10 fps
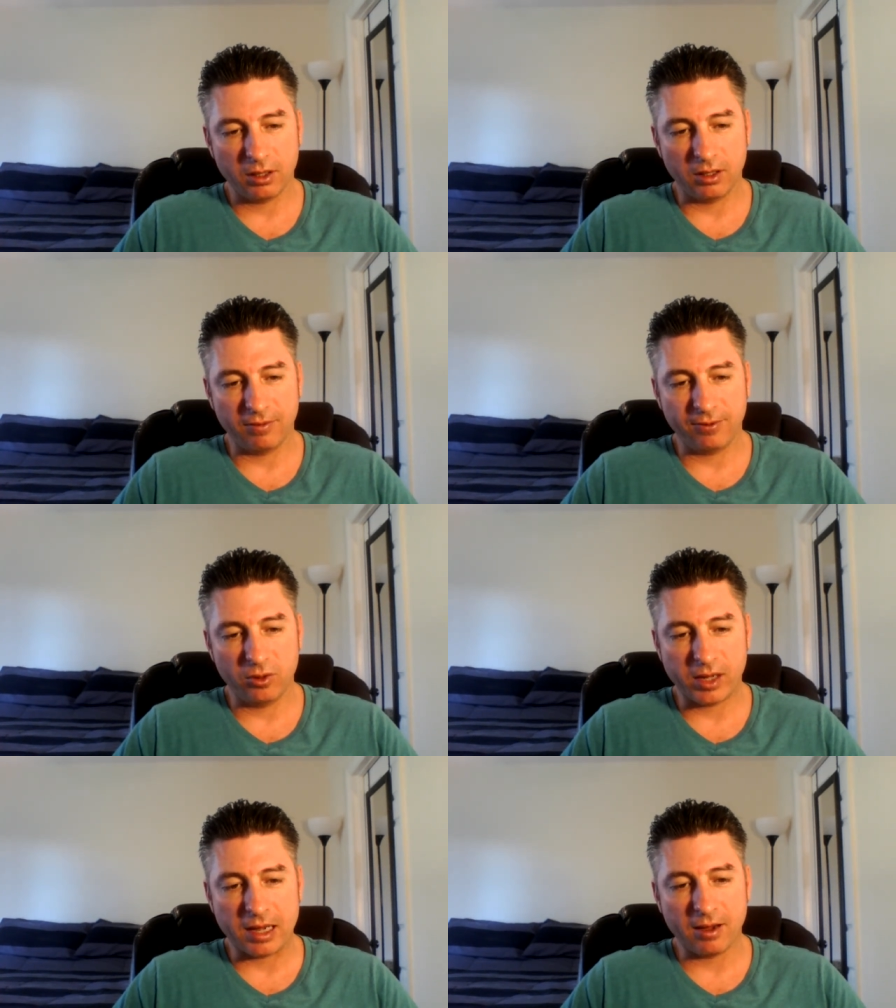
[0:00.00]
If
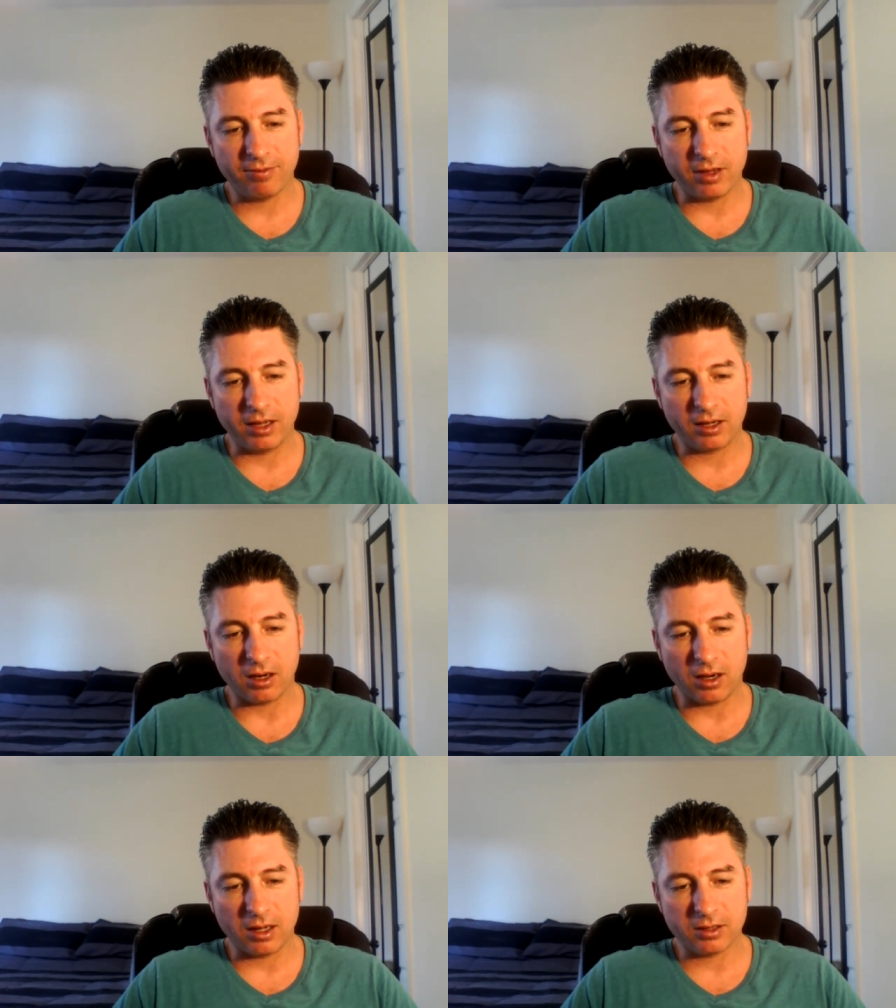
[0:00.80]
you have a
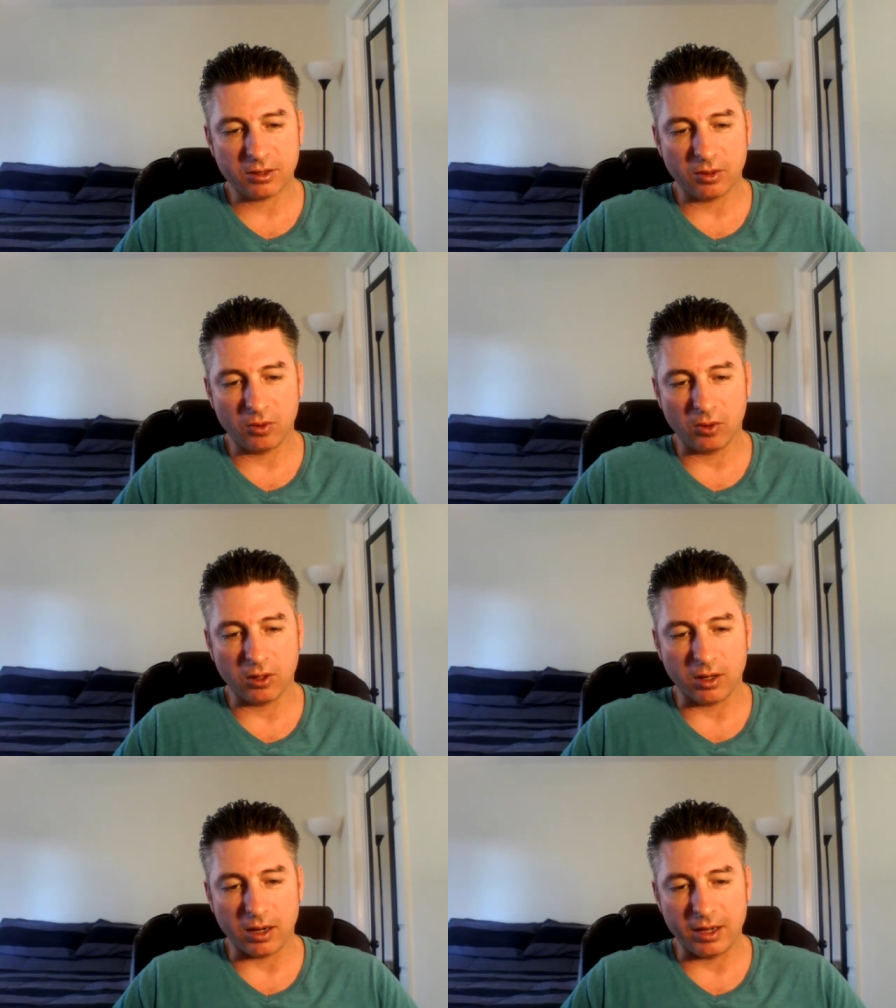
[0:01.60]
cause
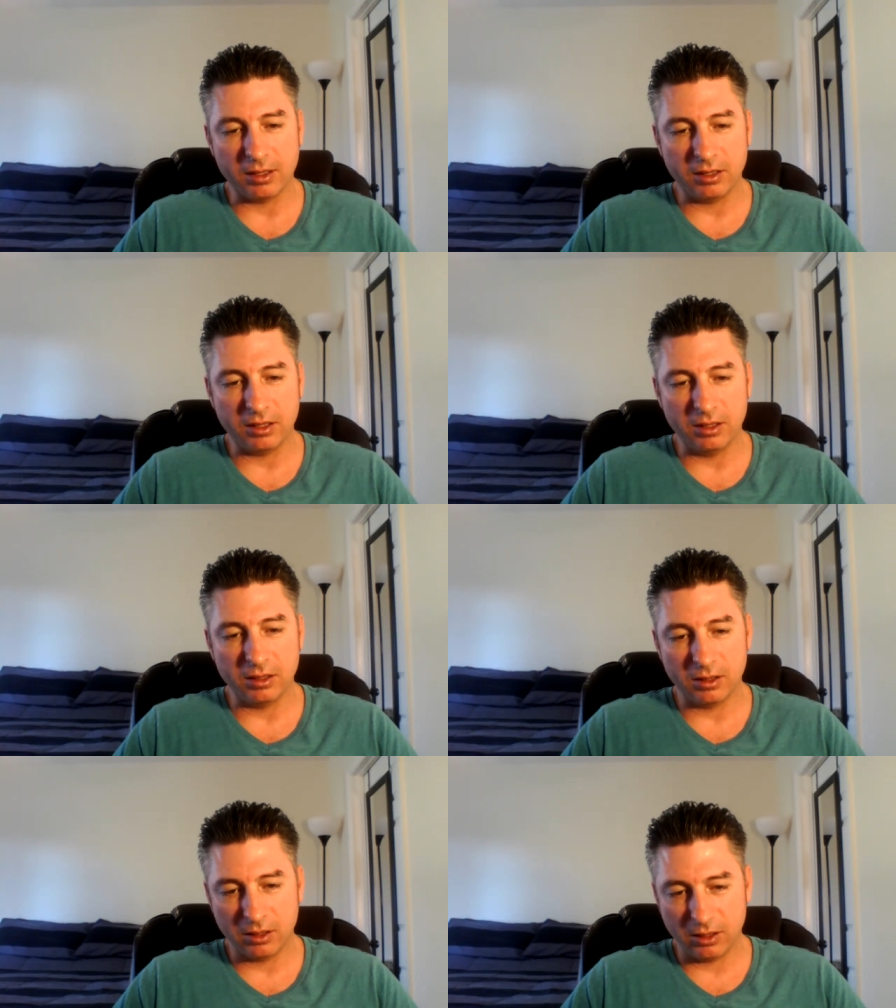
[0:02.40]
or
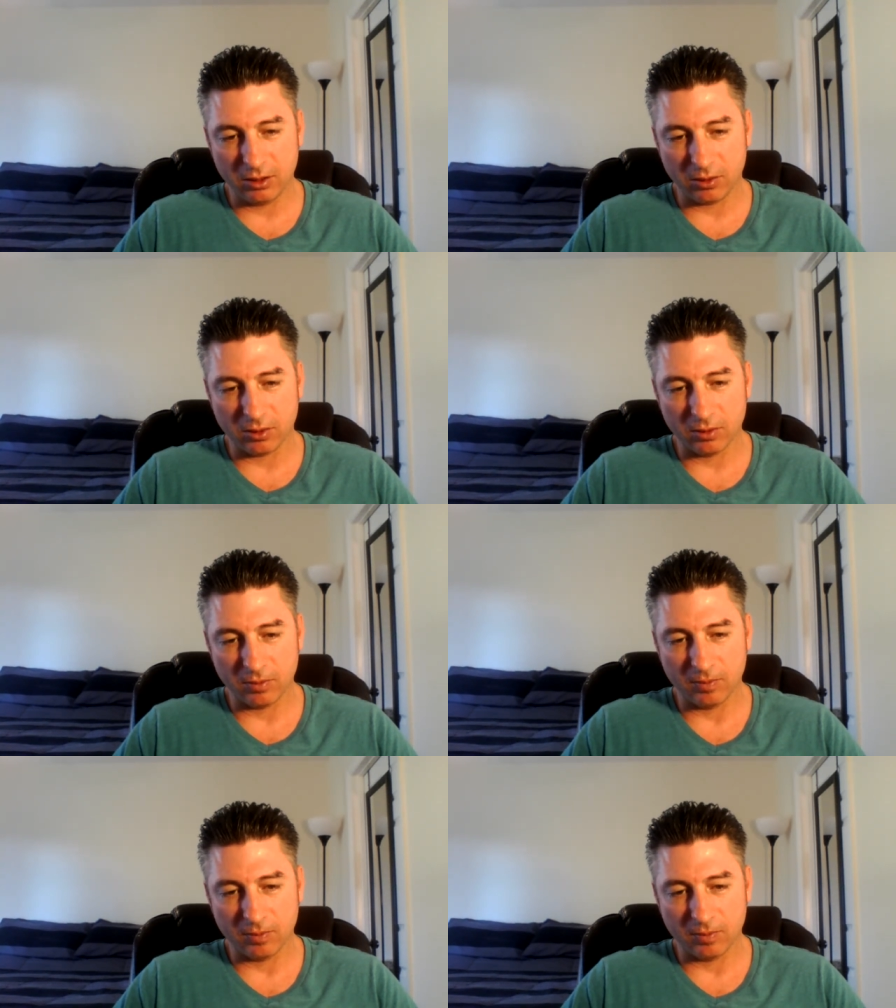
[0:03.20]
ideal